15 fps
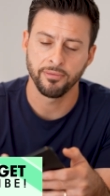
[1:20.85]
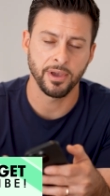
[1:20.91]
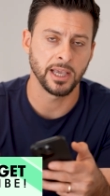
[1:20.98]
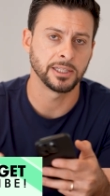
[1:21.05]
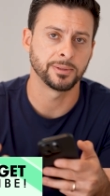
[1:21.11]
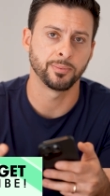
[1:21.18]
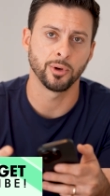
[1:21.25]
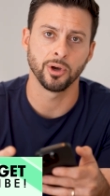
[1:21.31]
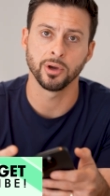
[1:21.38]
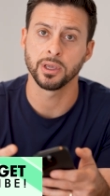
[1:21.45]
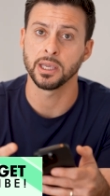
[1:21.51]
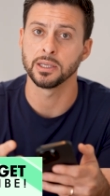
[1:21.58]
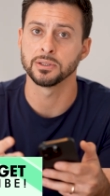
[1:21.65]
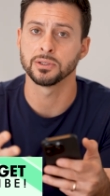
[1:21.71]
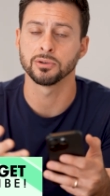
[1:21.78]
Facebook,
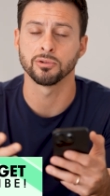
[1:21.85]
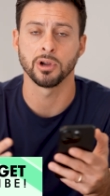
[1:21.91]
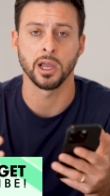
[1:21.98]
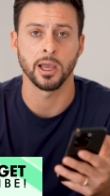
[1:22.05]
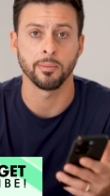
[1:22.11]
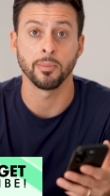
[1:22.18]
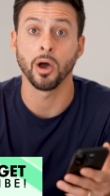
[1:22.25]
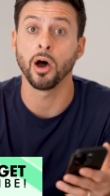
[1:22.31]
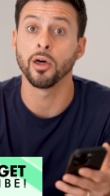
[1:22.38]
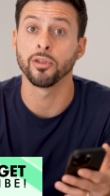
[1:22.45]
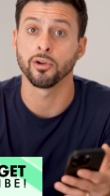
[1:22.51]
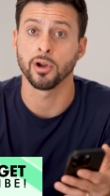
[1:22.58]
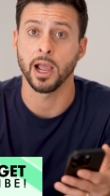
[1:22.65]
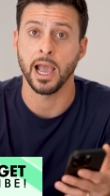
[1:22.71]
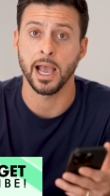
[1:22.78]
Instagram,
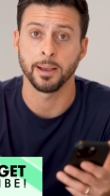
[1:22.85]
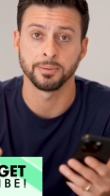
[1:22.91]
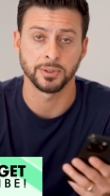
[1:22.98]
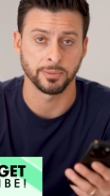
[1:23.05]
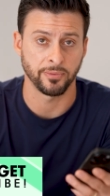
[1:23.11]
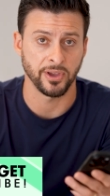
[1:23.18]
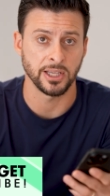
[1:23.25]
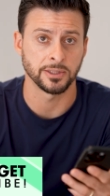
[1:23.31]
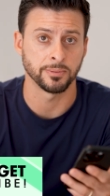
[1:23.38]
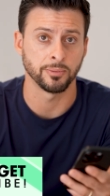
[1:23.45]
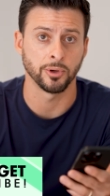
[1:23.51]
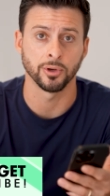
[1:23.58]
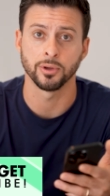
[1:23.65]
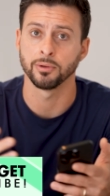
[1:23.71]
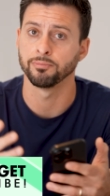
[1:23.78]
other apps,
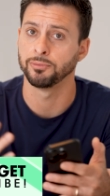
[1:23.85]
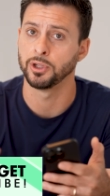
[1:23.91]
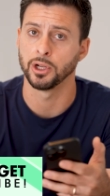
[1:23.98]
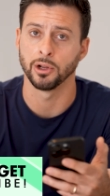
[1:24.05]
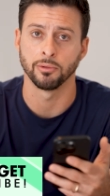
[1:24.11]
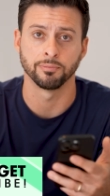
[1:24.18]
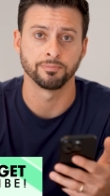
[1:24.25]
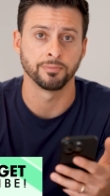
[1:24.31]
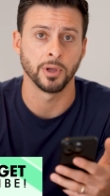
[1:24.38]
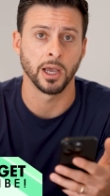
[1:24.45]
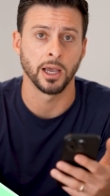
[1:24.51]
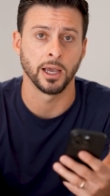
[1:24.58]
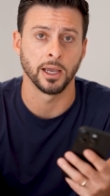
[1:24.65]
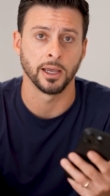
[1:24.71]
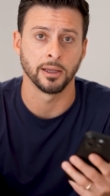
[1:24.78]
Facebook, you know,
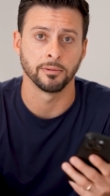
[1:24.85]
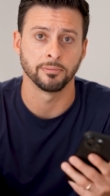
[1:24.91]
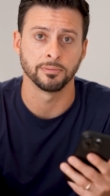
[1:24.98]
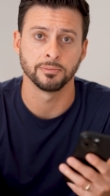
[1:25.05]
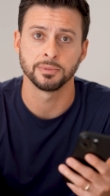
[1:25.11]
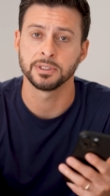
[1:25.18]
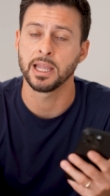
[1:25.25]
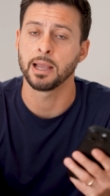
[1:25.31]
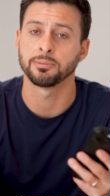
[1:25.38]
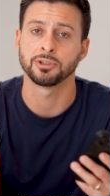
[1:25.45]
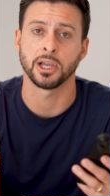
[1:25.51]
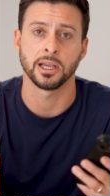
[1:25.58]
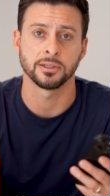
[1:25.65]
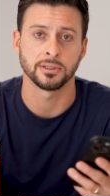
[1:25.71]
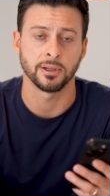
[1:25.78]
uh,
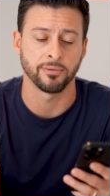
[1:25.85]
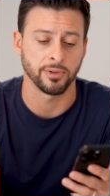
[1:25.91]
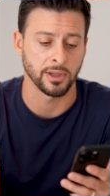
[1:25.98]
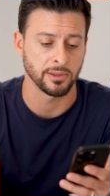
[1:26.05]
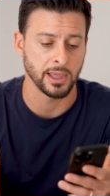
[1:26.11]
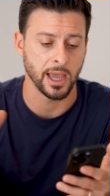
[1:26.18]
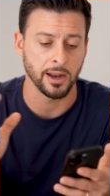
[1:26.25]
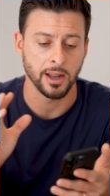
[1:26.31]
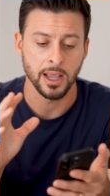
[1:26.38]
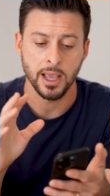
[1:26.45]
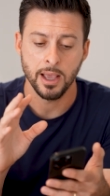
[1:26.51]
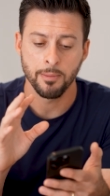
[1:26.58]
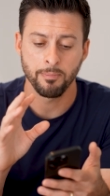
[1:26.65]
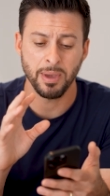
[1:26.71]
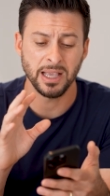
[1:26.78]
Snapchat, stuff like that.
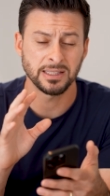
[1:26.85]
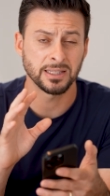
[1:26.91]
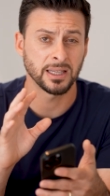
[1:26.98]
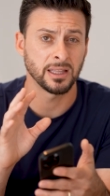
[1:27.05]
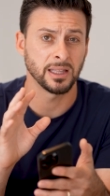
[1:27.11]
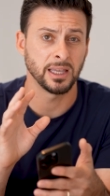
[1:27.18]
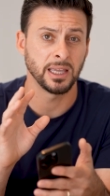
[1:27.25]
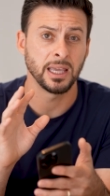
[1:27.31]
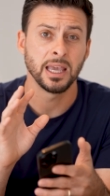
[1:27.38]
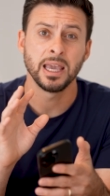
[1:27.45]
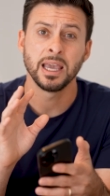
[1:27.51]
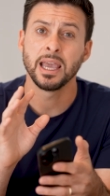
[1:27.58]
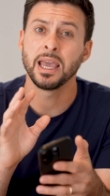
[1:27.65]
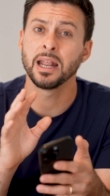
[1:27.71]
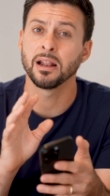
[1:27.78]
Basically,
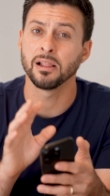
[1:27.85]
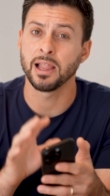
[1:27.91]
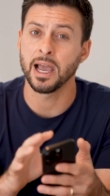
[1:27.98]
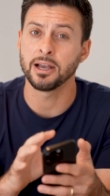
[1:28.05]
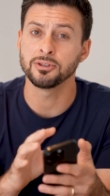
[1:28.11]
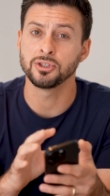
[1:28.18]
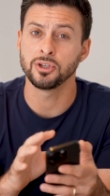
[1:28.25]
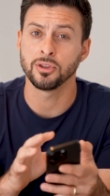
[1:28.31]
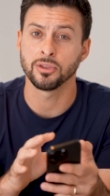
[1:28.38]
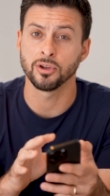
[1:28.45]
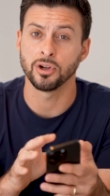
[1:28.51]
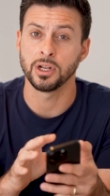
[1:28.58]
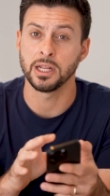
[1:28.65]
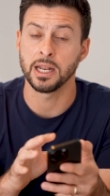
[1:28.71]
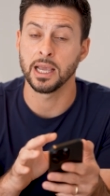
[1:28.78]
it allows you
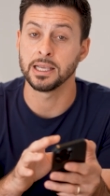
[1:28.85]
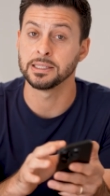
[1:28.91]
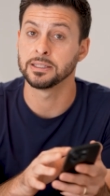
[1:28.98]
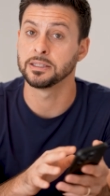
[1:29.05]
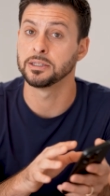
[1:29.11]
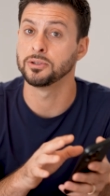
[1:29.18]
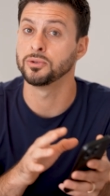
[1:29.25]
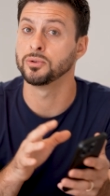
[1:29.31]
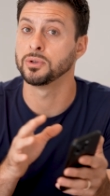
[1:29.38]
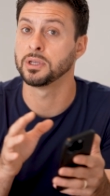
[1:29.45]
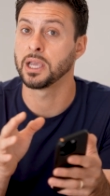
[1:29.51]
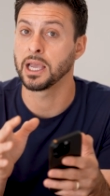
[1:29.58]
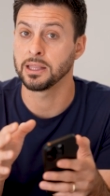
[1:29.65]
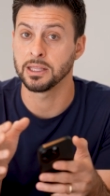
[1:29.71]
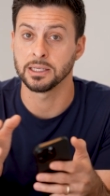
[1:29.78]
30 days to
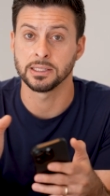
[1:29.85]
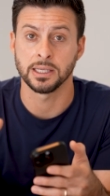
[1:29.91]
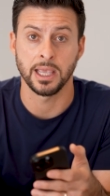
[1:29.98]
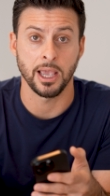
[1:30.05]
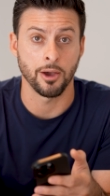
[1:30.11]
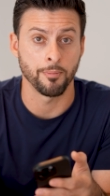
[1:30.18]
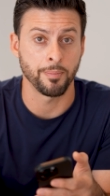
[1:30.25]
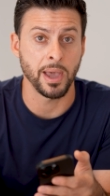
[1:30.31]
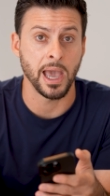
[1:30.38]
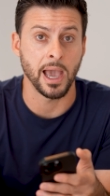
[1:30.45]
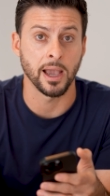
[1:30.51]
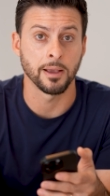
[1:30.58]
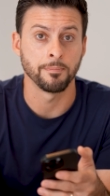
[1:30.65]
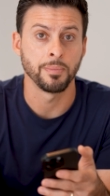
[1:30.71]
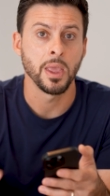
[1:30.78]
get this account
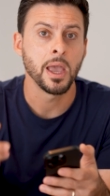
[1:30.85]
back.